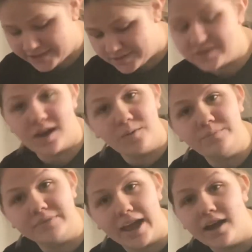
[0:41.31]
so
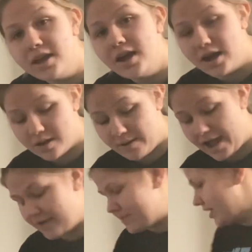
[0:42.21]
yeah. I have my